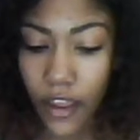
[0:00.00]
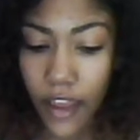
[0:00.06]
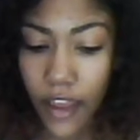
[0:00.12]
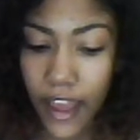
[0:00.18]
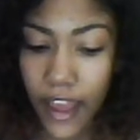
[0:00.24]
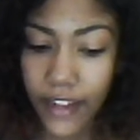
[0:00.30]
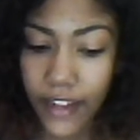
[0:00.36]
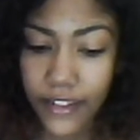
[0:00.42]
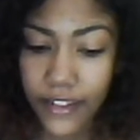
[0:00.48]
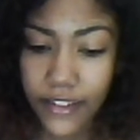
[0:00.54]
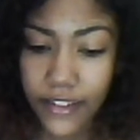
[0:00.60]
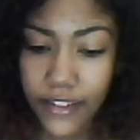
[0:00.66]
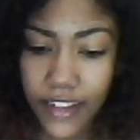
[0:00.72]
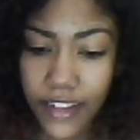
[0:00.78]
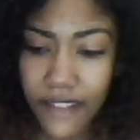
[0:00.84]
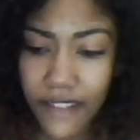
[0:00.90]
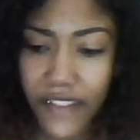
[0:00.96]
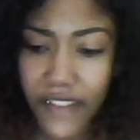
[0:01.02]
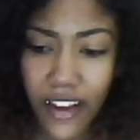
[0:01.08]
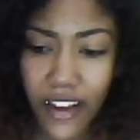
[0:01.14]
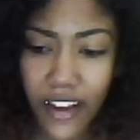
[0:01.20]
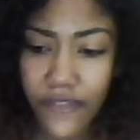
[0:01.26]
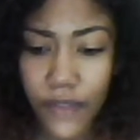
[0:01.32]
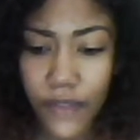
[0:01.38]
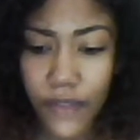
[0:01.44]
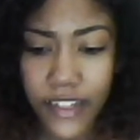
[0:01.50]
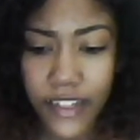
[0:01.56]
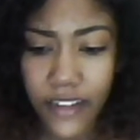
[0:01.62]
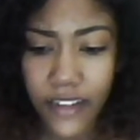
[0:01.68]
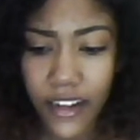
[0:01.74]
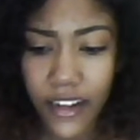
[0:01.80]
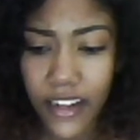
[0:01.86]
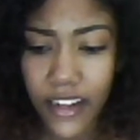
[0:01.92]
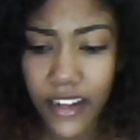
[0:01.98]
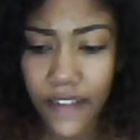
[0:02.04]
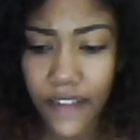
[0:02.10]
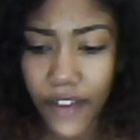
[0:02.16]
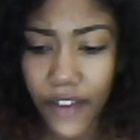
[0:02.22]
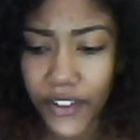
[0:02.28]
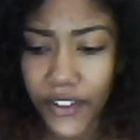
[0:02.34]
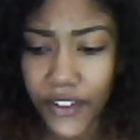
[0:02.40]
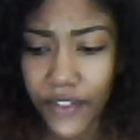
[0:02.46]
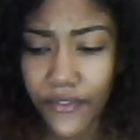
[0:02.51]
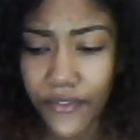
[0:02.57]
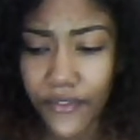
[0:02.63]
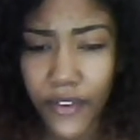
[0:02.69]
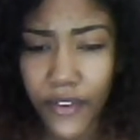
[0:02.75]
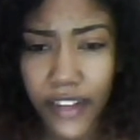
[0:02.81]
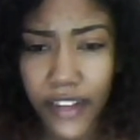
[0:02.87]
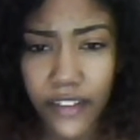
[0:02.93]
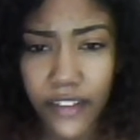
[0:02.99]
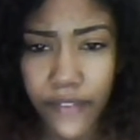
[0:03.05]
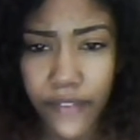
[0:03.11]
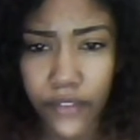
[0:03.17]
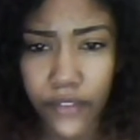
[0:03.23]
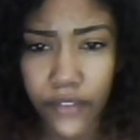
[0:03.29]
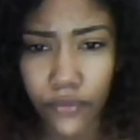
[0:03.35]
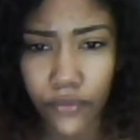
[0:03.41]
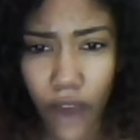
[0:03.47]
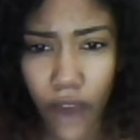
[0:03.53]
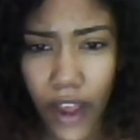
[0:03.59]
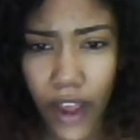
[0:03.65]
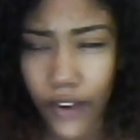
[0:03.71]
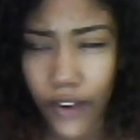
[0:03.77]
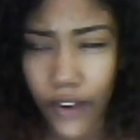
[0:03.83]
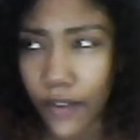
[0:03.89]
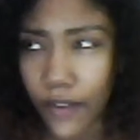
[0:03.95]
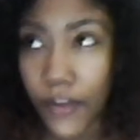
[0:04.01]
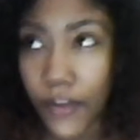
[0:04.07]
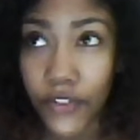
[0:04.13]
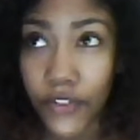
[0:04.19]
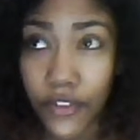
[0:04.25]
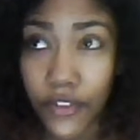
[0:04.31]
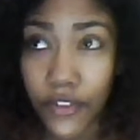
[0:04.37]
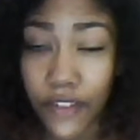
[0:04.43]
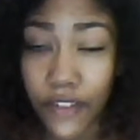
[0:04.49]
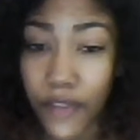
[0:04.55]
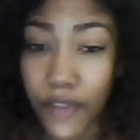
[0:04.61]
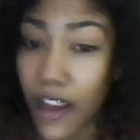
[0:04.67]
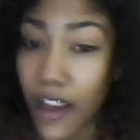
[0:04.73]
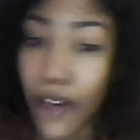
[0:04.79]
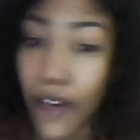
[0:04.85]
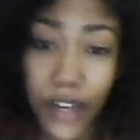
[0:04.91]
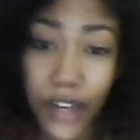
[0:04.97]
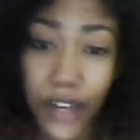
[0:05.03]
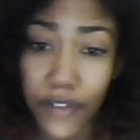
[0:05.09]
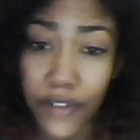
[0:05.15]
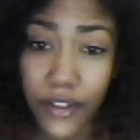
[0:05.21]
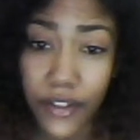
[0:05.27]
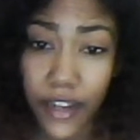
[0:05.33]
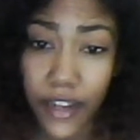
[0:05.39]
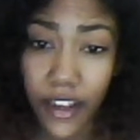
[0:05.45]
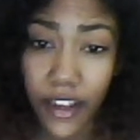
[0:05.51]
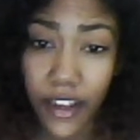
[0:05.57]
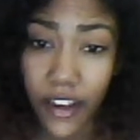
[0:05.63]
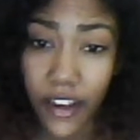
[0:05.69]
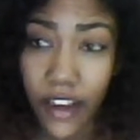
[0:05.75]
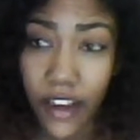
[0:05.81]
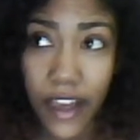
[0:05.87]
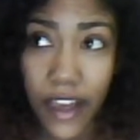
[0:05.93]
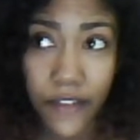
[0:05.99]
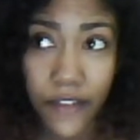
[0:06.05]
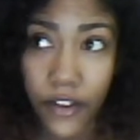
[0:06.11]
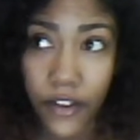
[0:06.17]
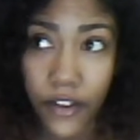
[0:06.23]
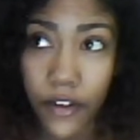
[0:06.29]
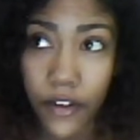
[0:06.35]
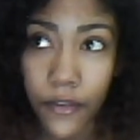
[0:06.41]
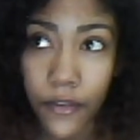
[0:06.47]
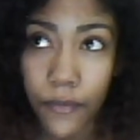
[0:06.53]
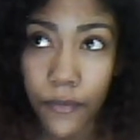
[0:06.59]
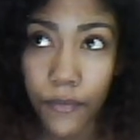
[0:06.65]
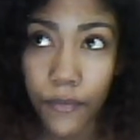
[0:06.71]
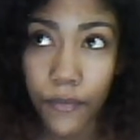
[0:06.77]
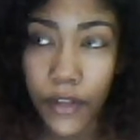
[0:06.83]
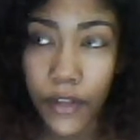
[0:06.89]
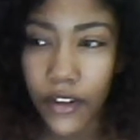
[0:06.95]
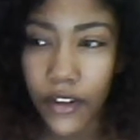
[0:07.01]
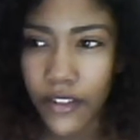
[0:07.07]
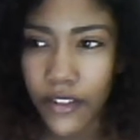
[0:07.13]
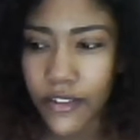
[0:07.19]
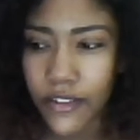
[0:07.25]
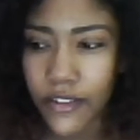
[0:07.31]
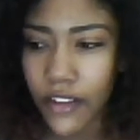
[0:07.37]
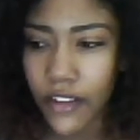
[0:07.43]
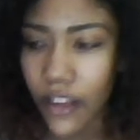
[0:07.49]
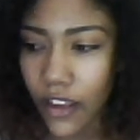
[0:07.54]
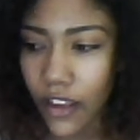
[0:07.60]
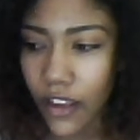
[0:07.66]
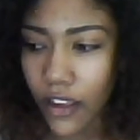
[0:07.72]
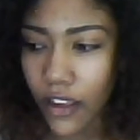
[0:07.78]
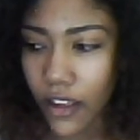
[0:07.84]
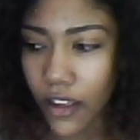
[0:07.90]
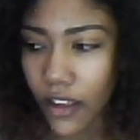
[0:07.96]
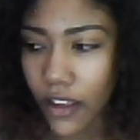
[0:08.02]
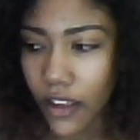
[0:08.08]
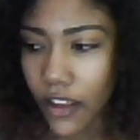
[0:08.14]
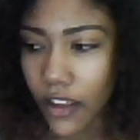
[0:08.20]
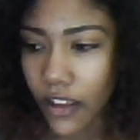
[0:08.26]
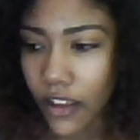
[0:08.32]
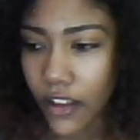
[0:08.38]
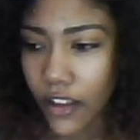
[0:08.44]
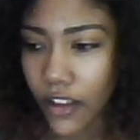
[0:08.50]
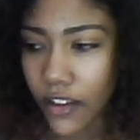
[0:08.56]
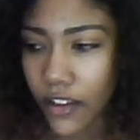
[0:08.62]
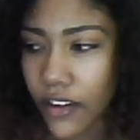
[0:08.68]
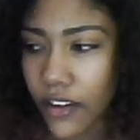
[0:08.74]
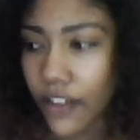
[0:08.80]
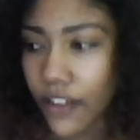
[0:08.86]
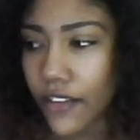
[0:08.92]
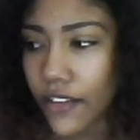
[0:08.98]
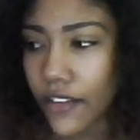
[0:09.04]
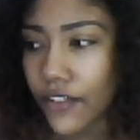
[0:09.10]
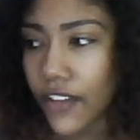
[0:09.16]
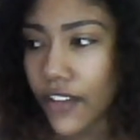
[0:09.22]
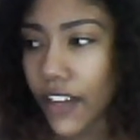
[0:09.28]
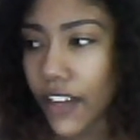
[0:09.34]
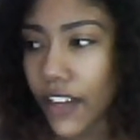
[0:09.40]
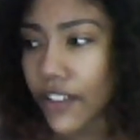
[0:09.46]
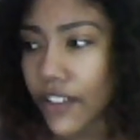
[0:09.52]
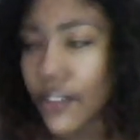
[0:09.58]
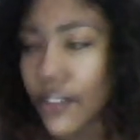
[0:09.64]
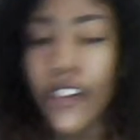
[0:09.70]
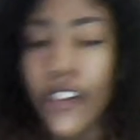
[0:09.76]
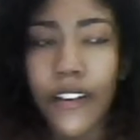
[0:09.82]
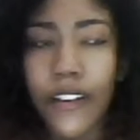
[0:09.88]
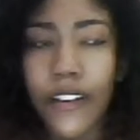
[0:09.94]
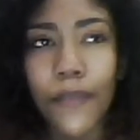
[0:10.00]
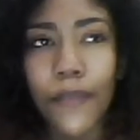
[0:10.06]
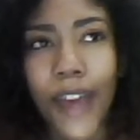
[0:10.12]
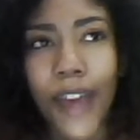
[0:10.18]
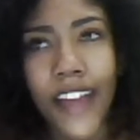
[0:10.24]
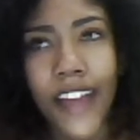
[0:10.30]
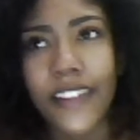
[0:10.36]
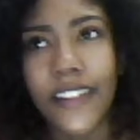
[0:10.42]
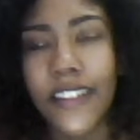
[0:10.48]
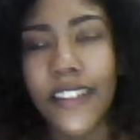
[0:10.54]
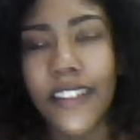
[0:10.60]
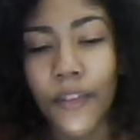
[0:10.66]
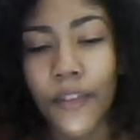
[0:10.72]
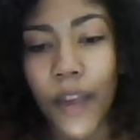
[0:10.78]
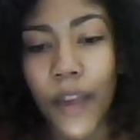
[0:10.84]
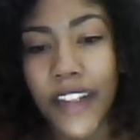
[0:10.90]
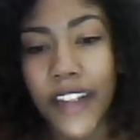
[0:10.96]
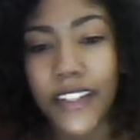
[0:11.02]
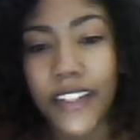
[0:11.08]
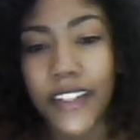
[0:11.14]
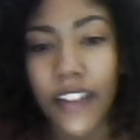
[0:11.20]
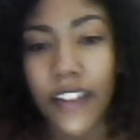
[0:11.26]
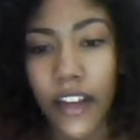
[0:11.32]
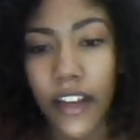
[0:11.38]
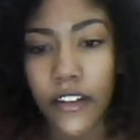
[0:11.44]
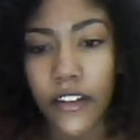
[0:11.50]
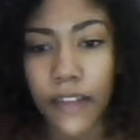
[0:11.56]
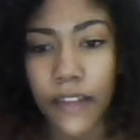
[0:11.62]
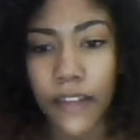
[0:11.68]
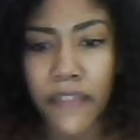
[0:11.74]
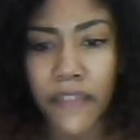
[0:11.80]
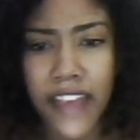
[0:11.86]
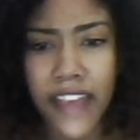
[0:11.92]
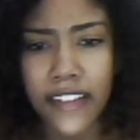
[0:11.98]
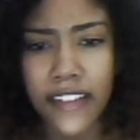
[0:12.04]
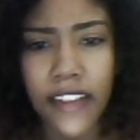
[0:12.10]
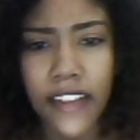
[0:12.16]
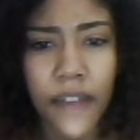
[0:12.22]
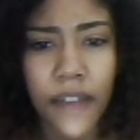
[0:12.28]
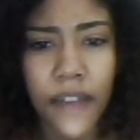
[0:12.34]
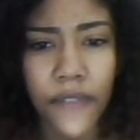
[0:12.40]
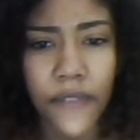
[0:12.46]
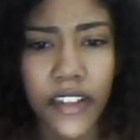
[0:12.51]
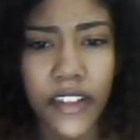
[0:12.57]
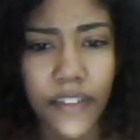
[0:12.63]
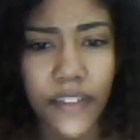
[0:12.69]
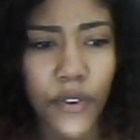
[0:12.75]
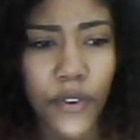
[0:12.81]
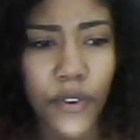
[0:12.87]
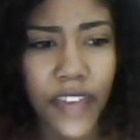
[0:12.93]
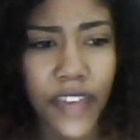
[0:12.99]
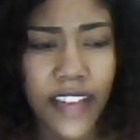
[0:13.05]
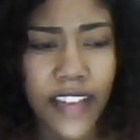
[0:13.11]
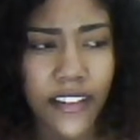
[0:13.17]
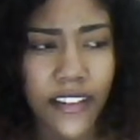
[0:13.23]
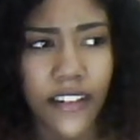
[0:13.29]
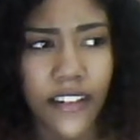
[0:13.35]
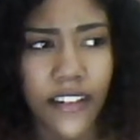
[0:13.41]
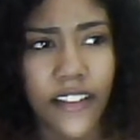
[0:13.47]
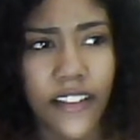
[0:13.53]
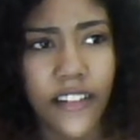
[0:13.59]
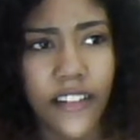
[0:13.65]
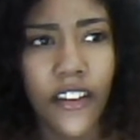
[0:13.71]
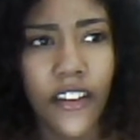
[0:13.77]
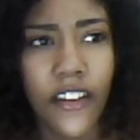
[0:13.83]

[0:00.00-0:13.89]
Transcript: And that's something I've always done. If I don't feel like something's right or I'm unsure of something, I'll never do it, ever. Because, you know, it's like, you can compare this in a way to like them guessing game things. If you're guessing and